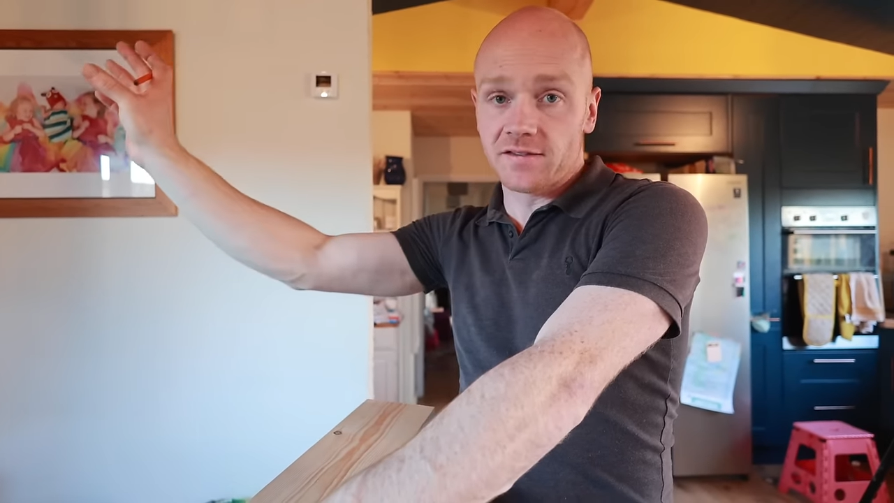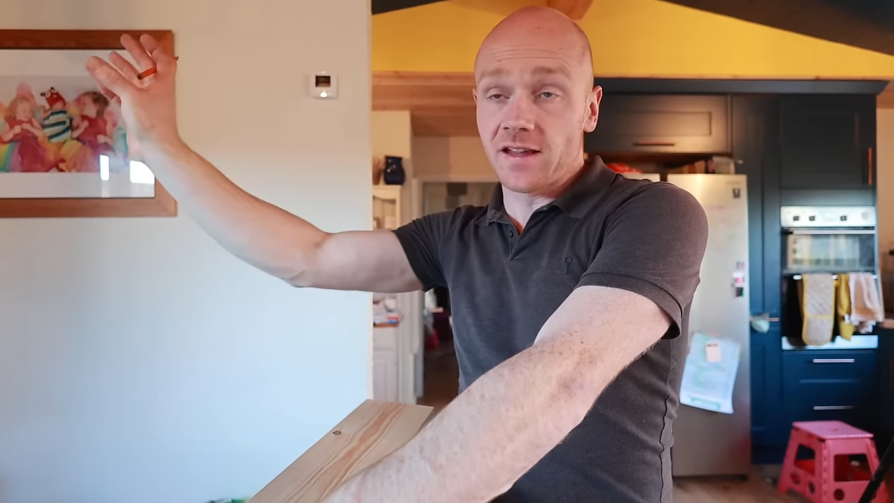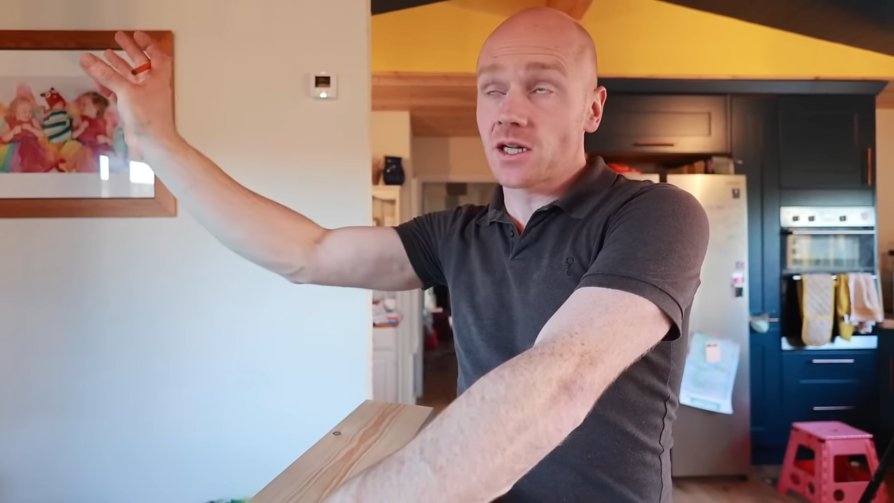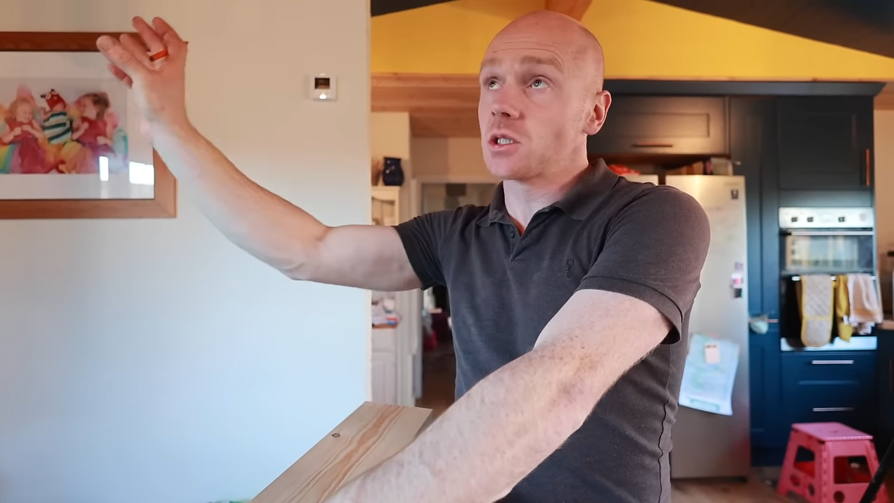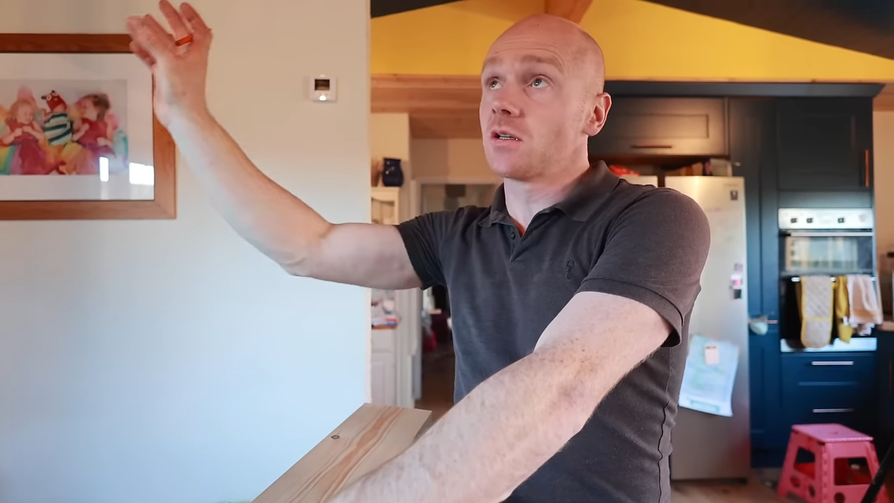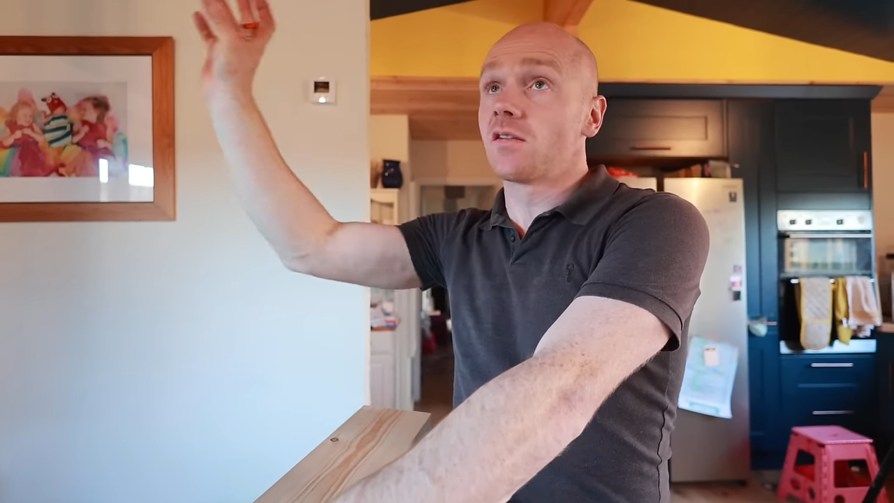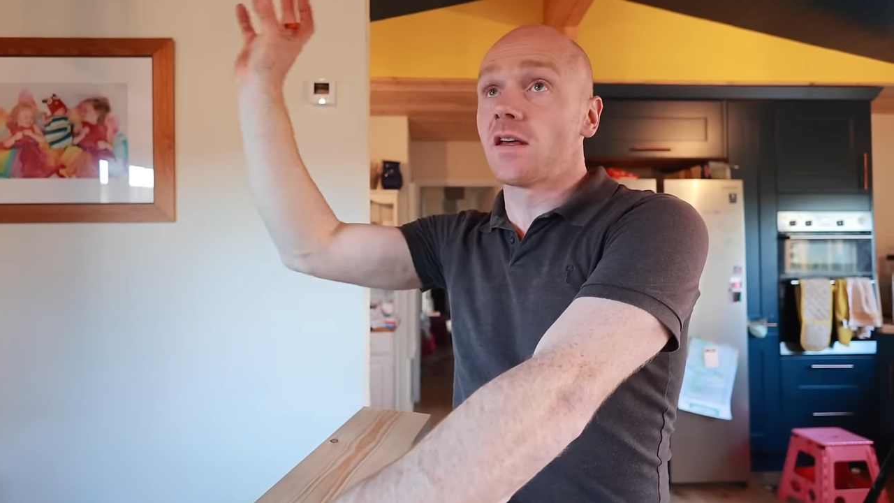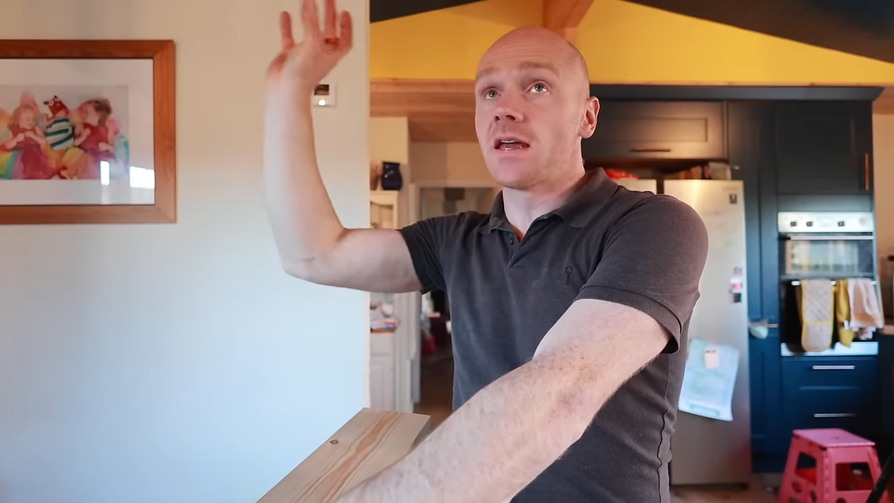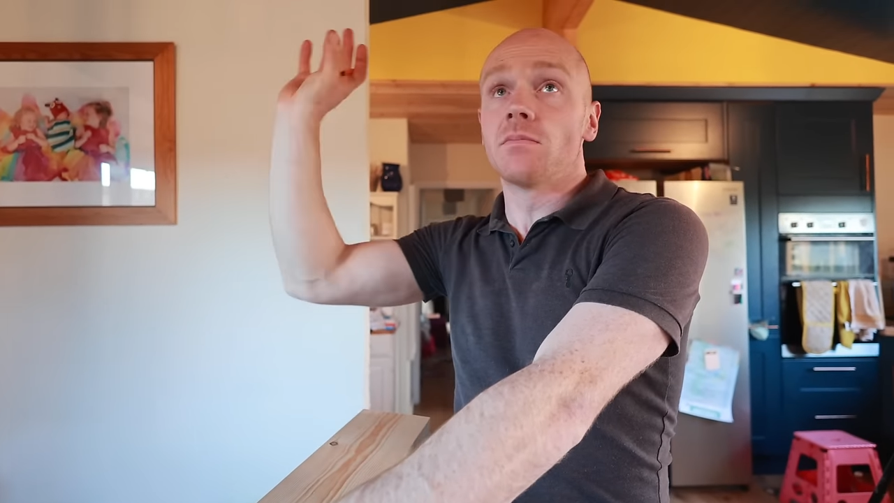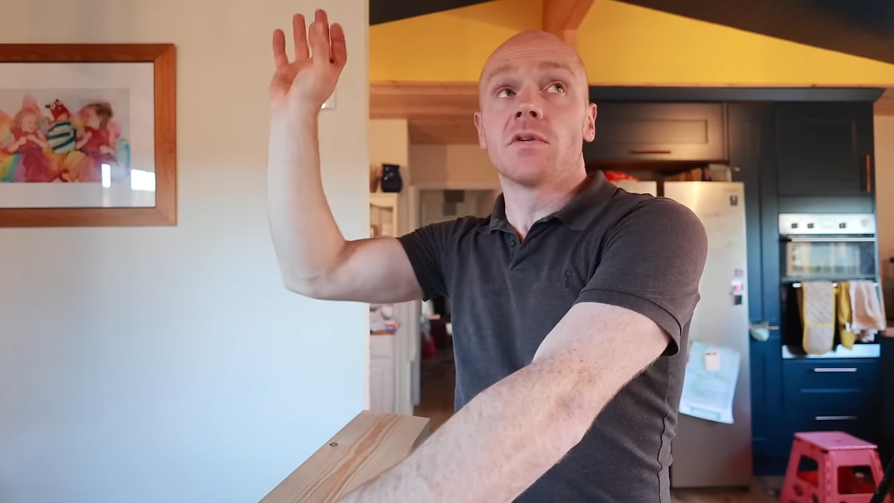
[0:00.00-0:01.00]
sections
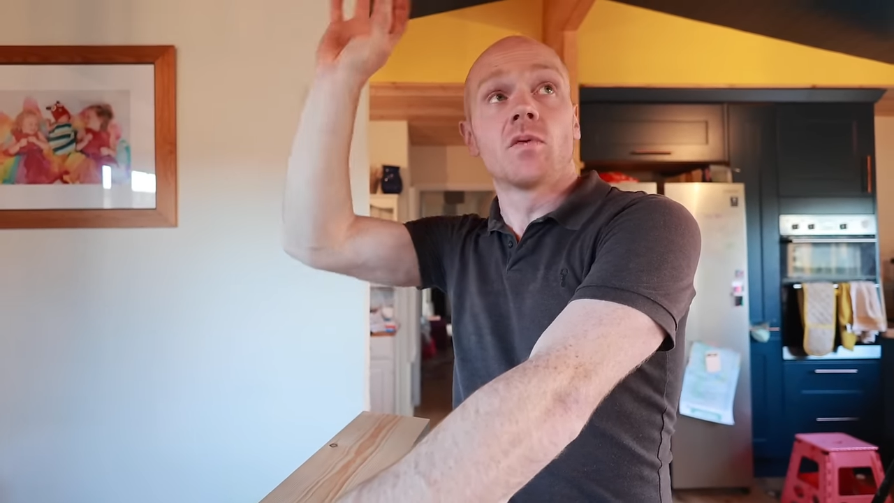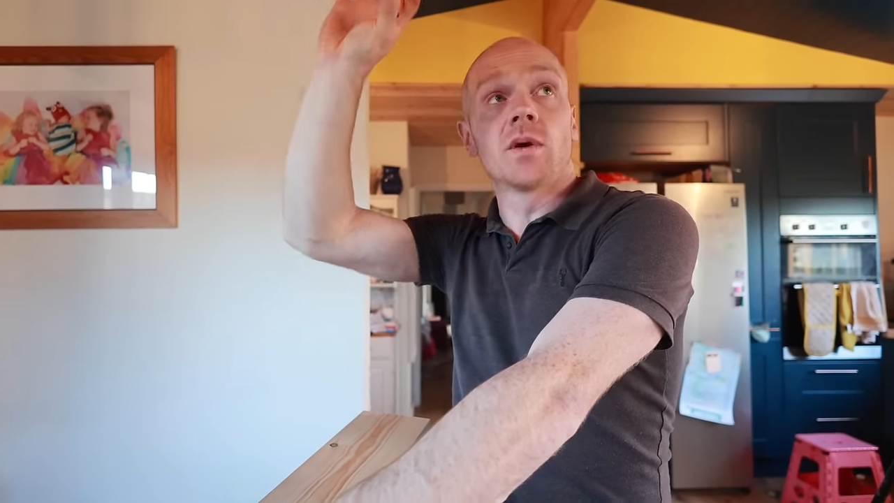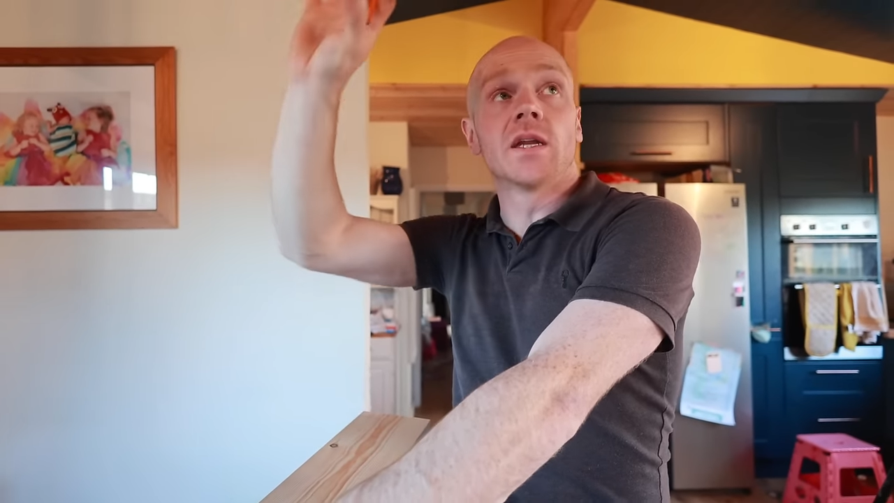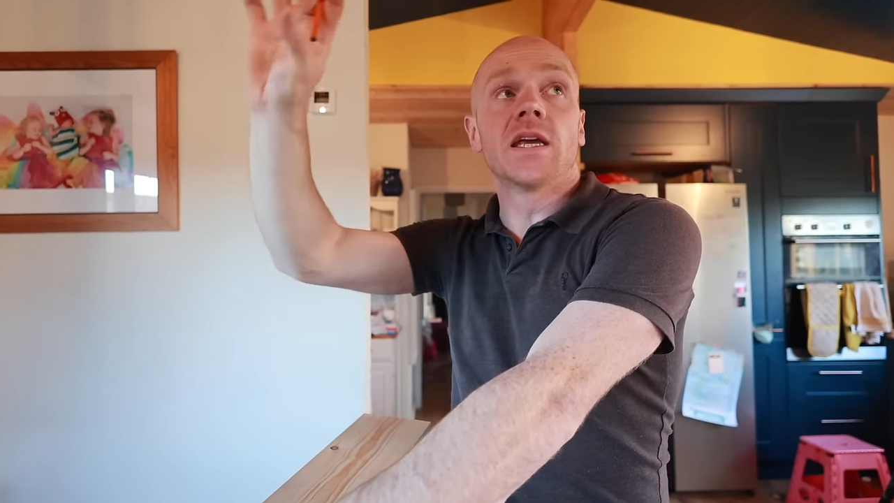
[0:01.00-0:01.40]
in between